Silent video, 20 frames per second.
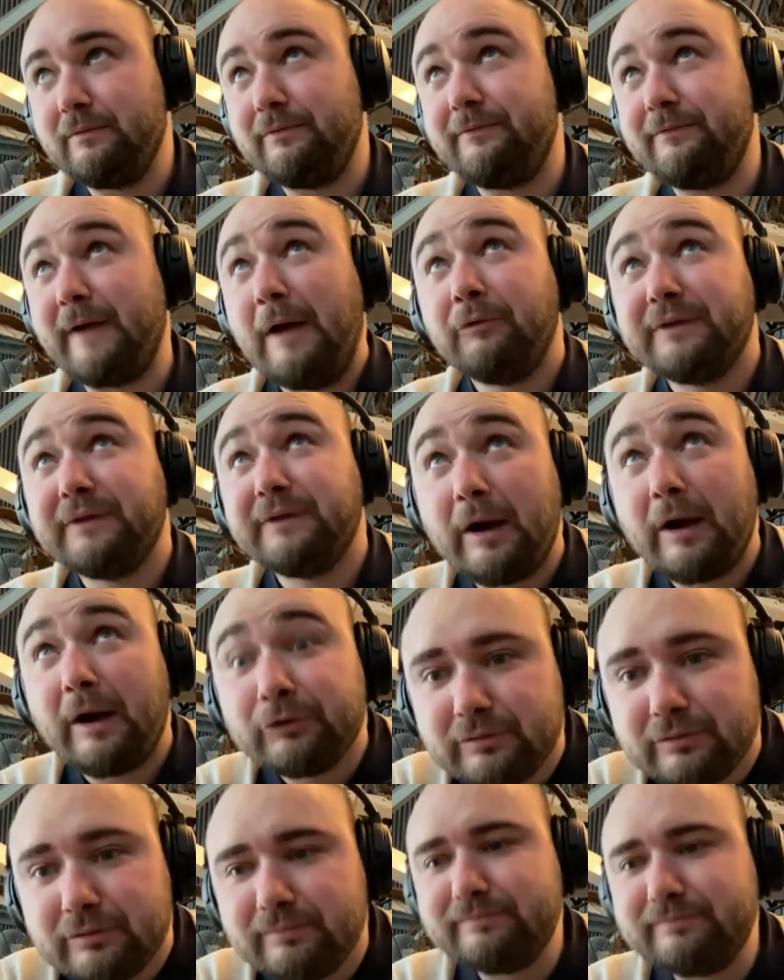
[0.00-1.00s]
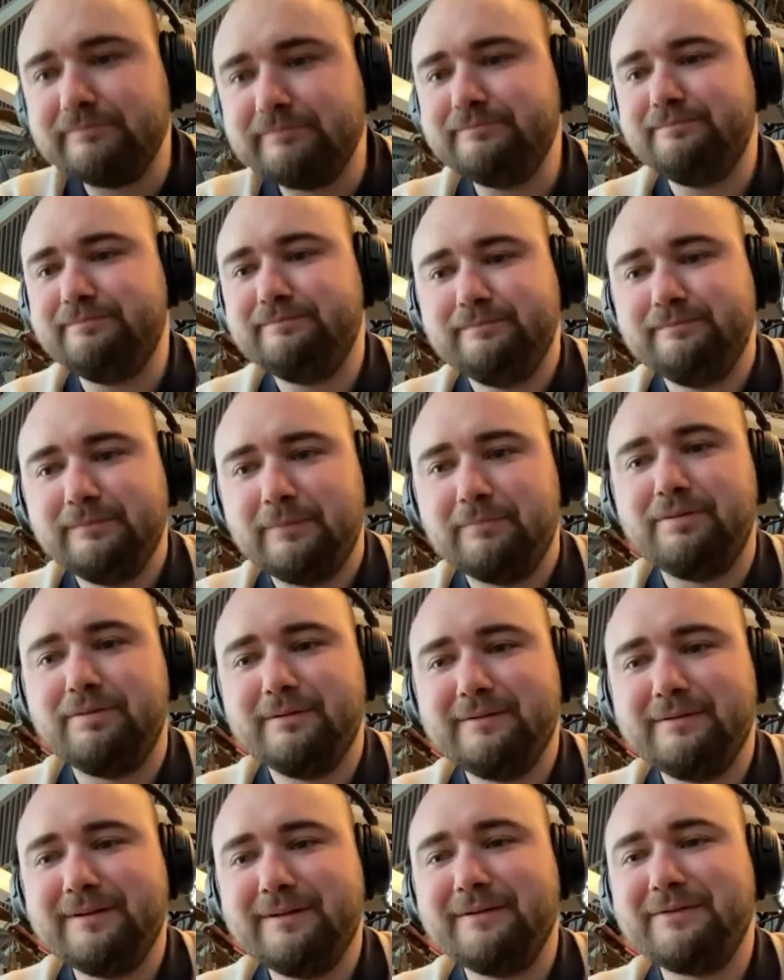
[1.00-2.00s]
found out
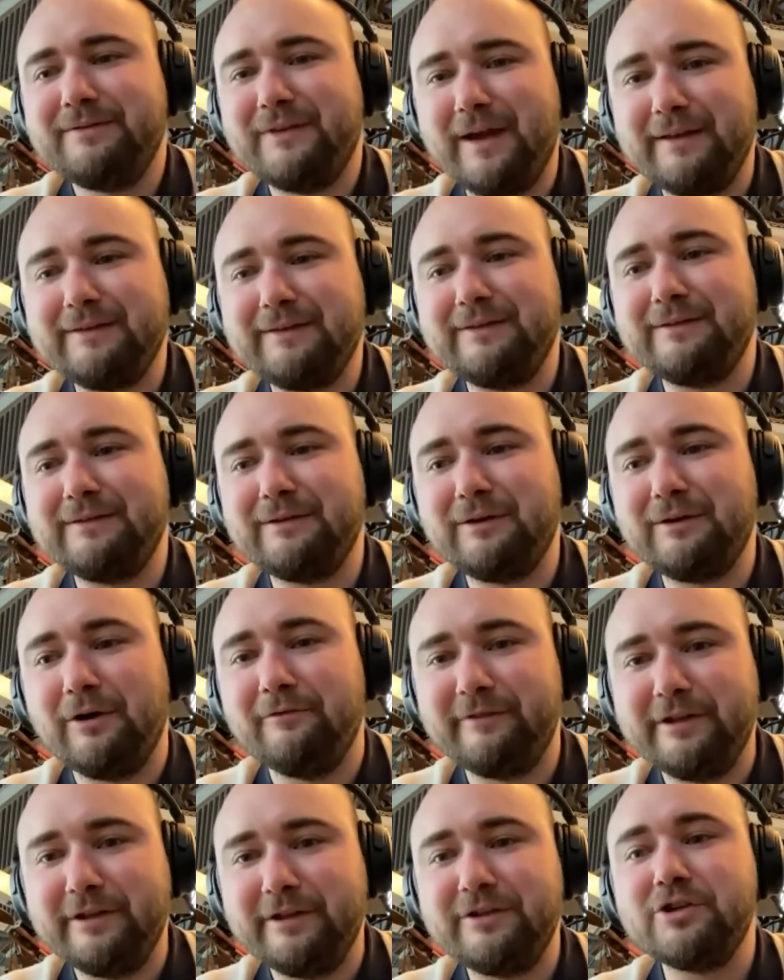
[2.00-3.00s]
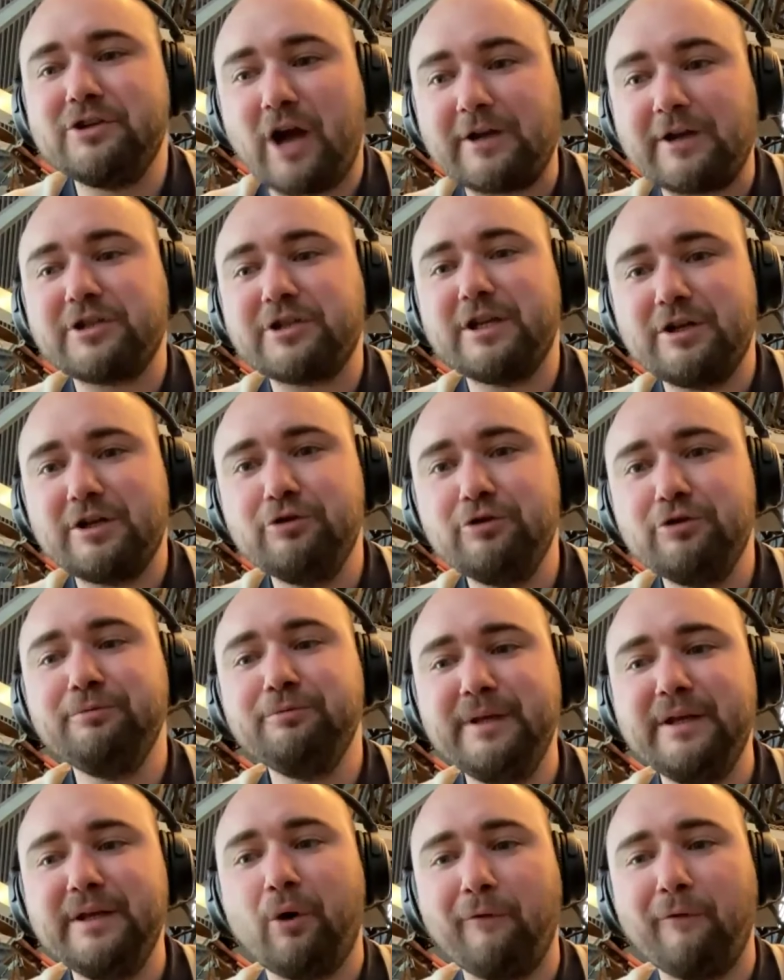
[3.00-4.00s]
that a vintage actually could
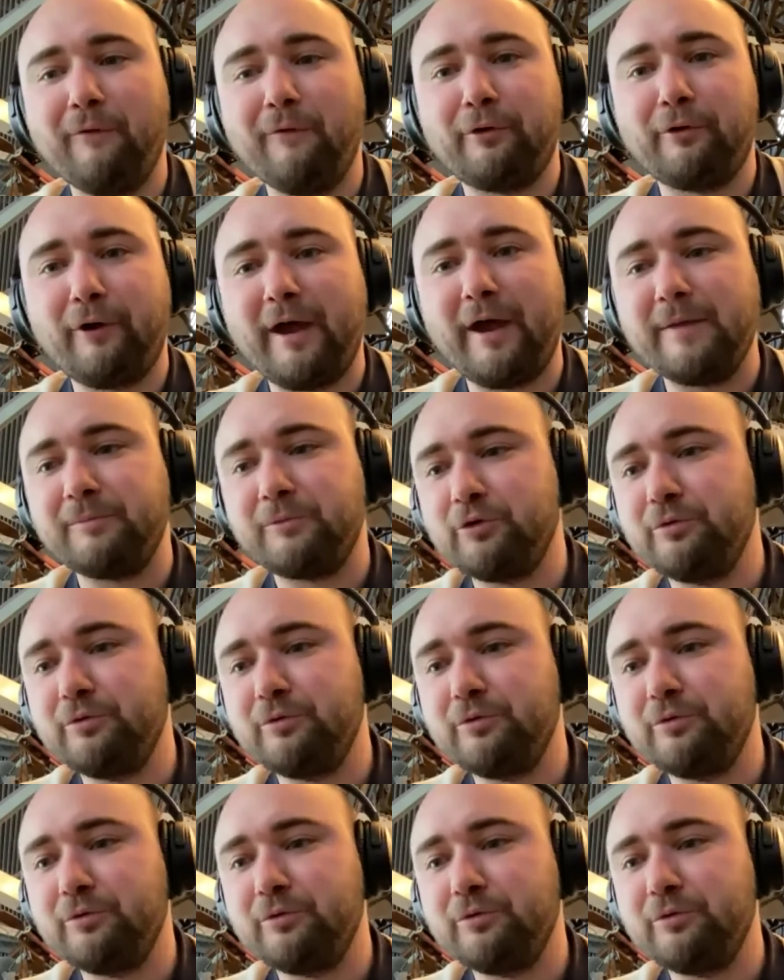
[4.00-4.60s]
be overripe,